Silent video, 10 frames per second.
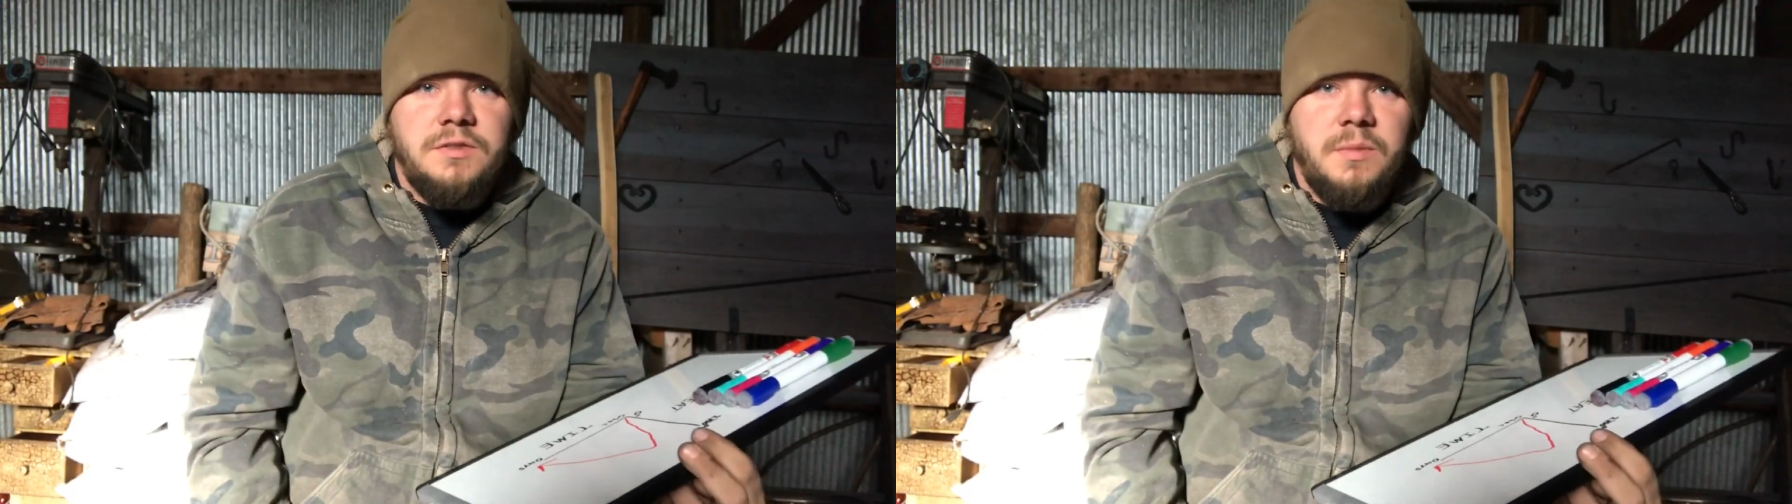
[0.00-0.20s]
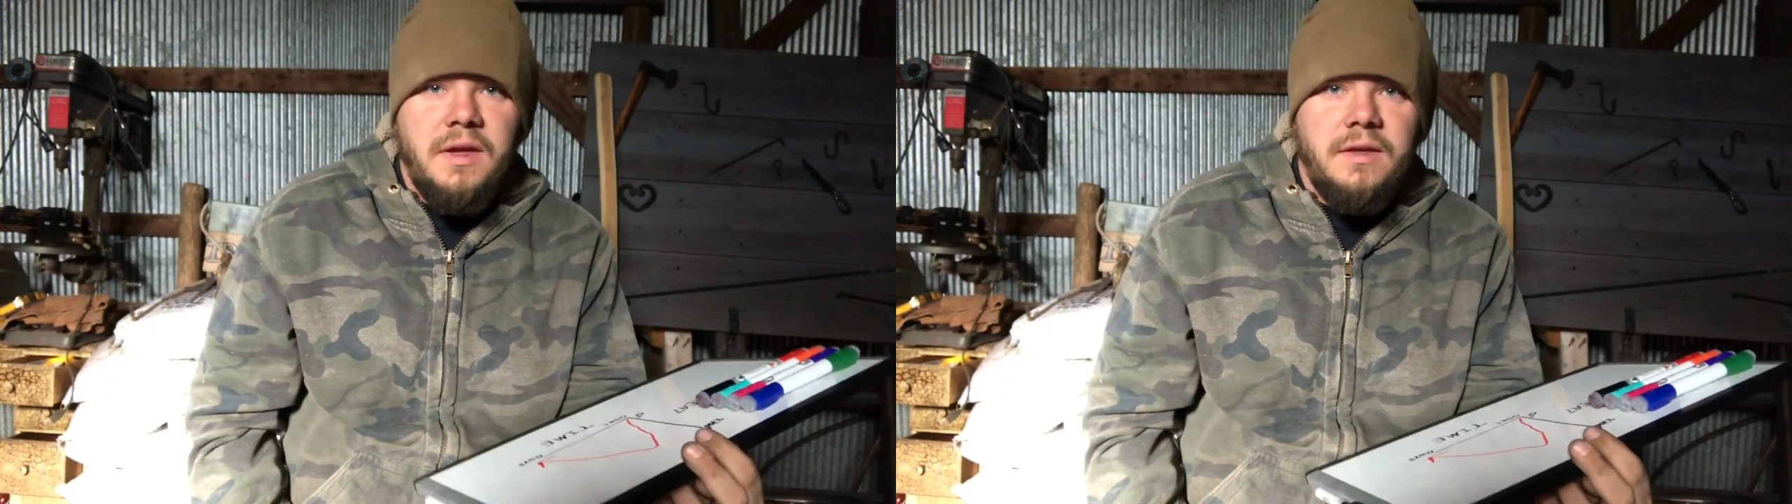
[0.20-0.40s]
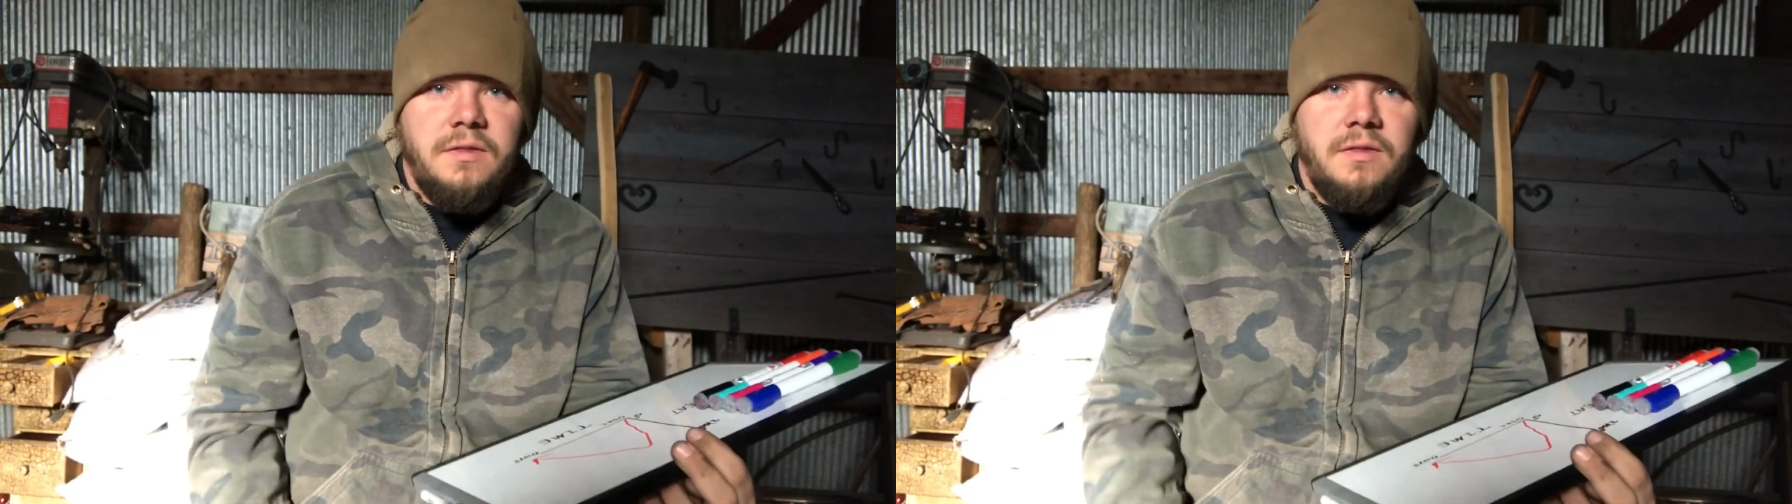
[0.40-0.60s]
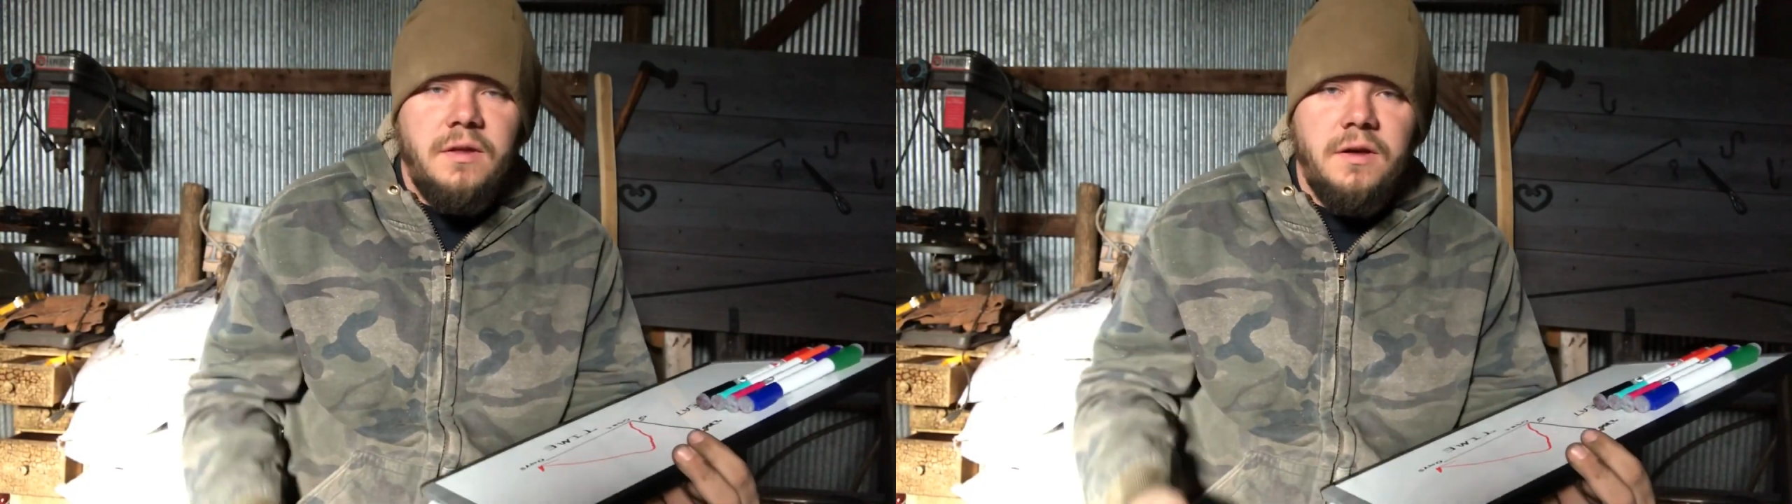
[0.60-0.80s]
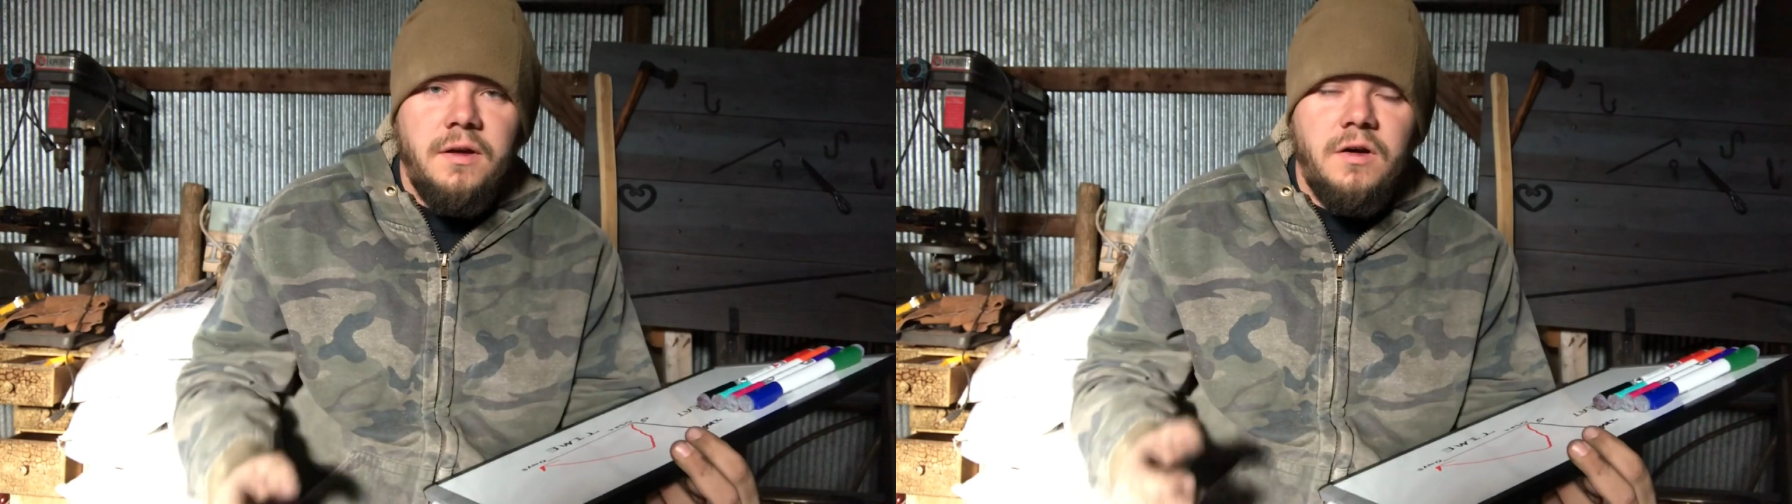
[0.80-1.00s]
make
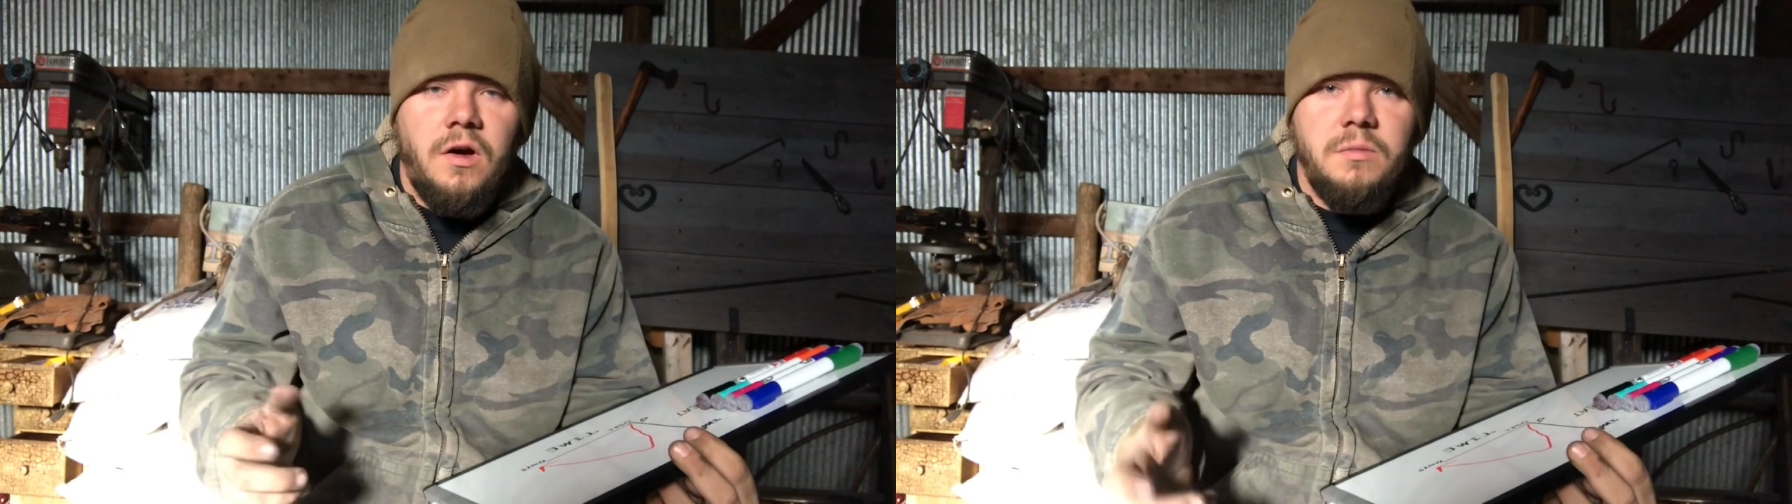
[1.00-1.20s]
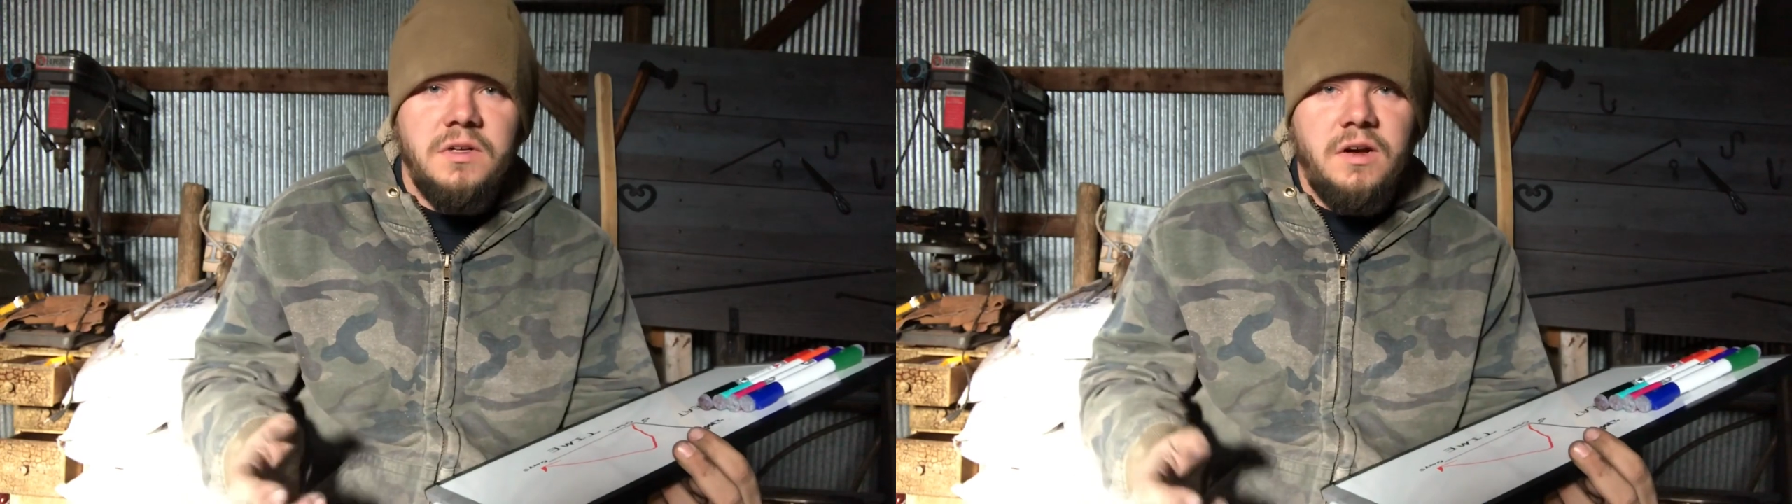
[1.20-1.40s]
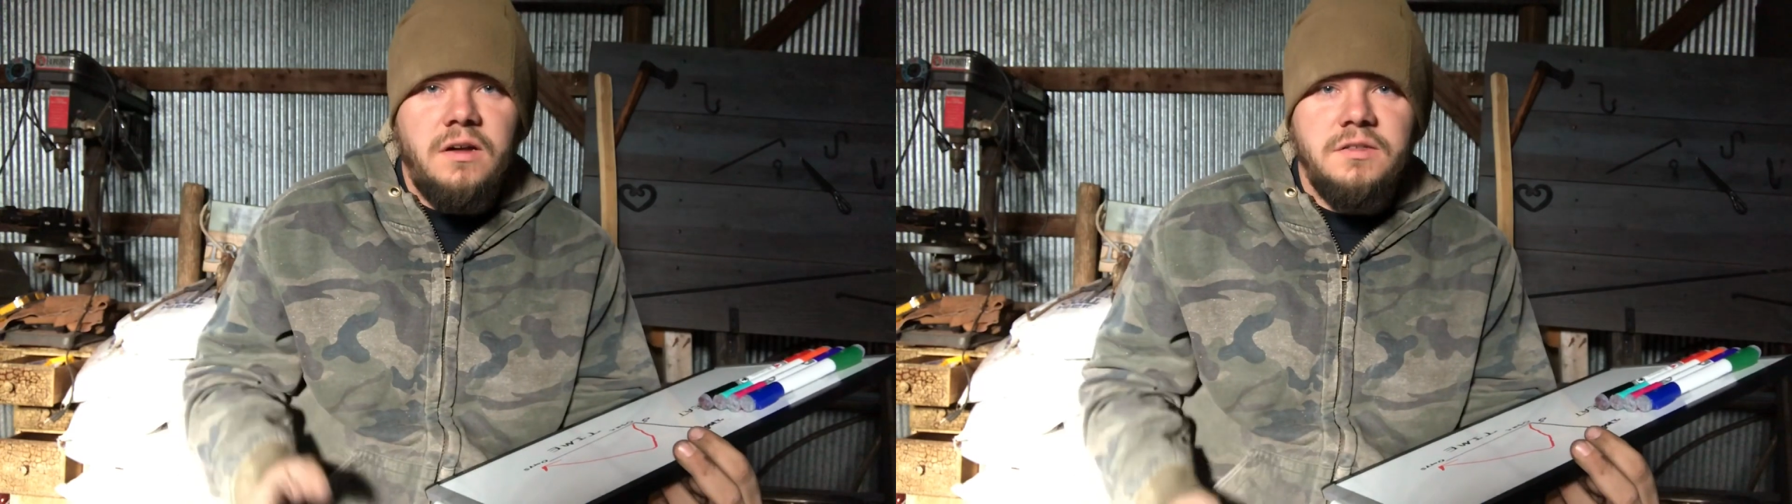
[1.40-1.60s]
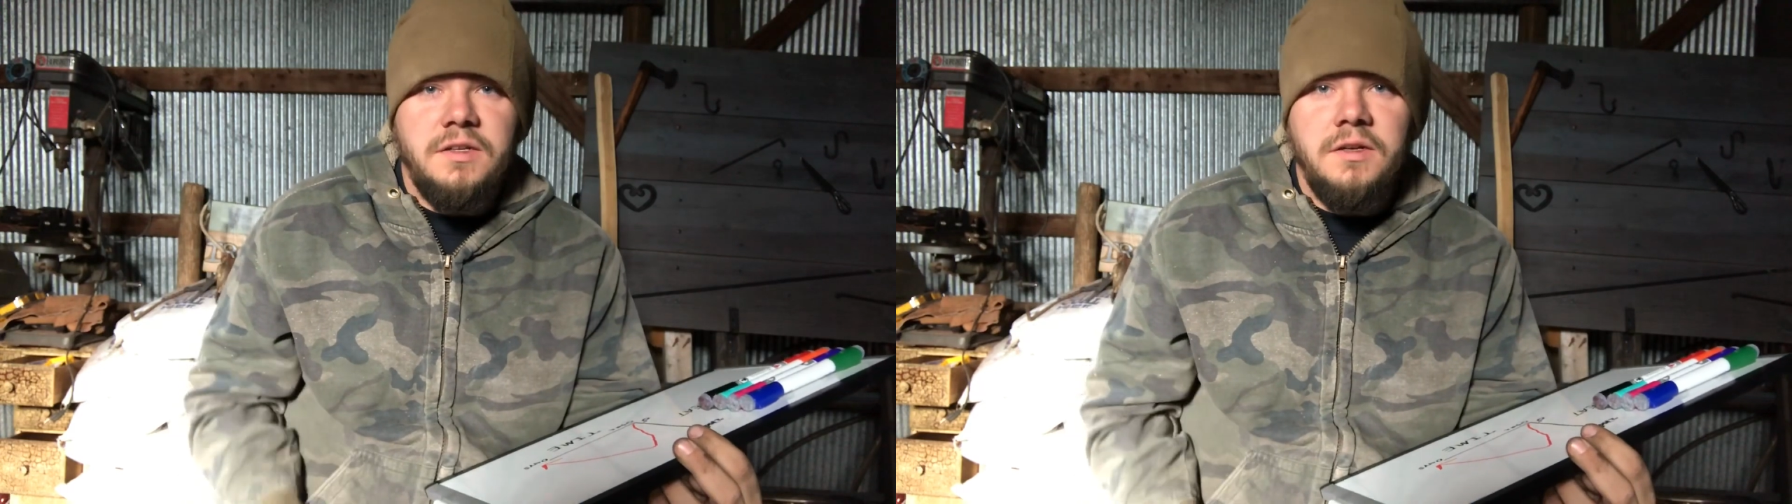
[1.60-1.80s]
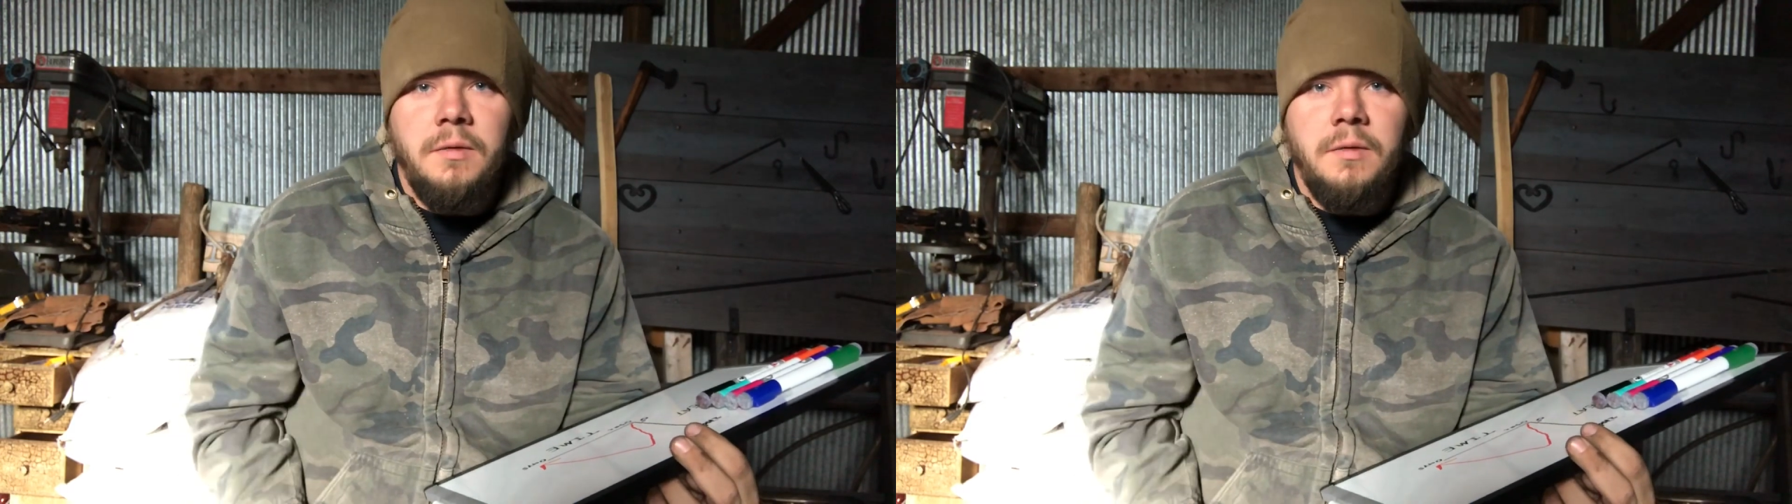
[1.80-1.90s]
the carbon content